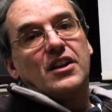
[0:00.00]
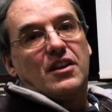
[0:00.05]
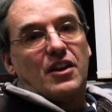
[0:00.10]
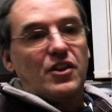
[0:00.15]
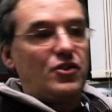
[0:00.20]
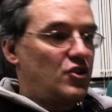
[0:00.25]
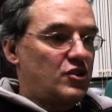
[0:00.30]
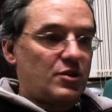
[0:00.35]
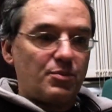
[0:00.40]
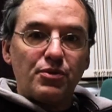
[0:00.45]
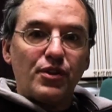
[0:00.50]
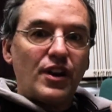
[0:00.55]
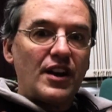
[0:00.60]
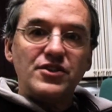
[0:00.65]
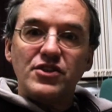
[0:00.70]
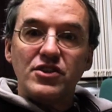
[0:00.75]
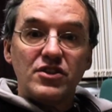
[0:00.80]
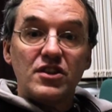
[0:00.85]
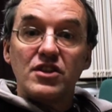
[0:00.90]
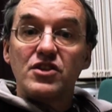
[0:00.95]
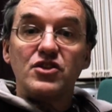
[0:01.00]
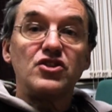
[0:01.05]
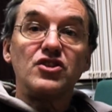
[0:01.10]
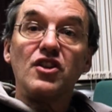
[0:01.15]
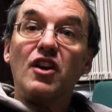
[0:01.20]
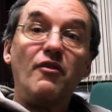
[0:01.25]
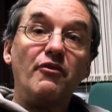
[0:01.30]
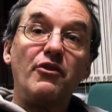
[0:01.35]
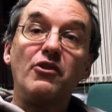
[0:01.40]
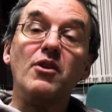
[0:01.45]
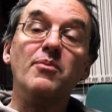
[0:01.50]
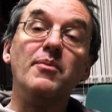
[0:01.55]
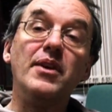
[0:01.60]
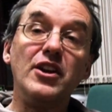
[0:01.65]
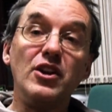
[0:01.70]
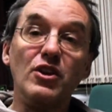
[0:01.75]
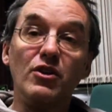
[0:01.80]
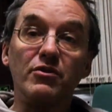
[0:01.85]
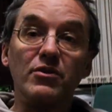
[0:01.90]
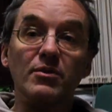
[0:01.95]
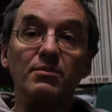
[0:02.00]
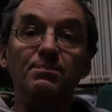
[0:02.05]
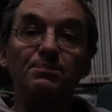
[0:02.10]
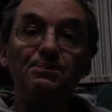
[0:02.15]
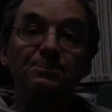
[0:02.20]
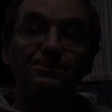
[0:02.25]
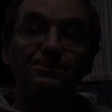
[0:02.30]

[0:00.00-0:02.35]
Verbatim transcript: And the surprise is there just aren't very many of them.